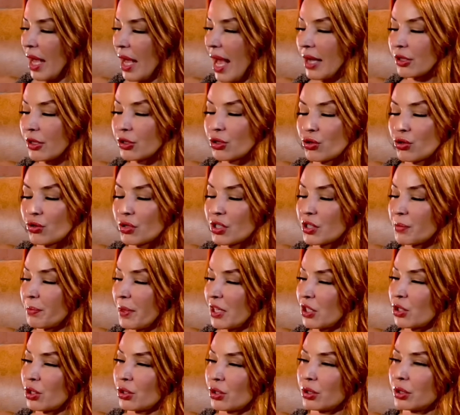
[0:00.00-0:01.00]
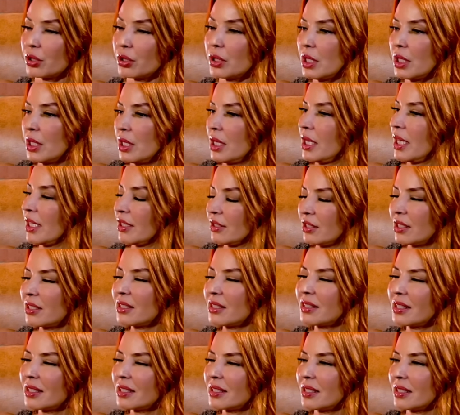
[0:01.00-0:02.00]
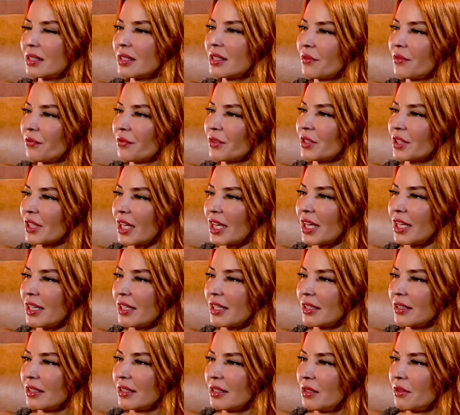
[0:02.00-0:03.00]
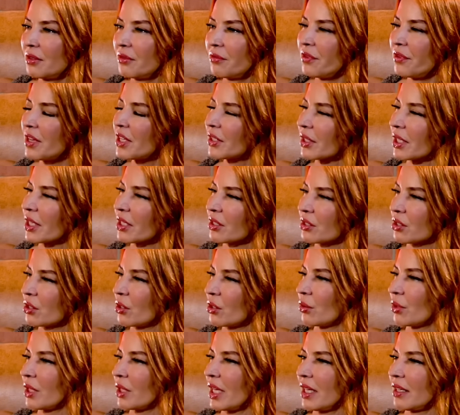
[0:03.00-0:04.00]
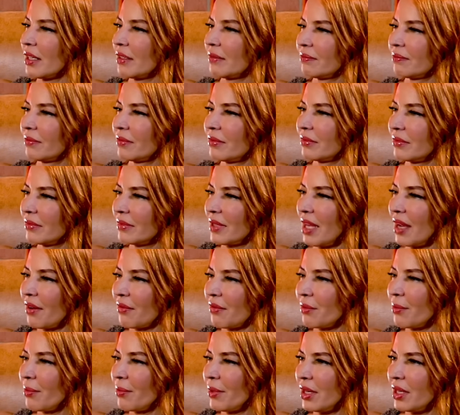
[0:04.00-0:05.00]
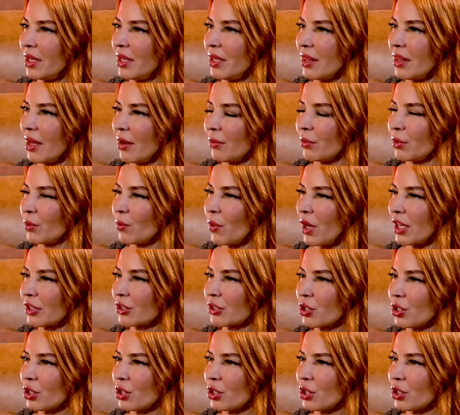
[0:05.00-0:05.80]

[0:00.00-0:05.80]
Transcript: extra special. It's a different feeling. So everybody that would watch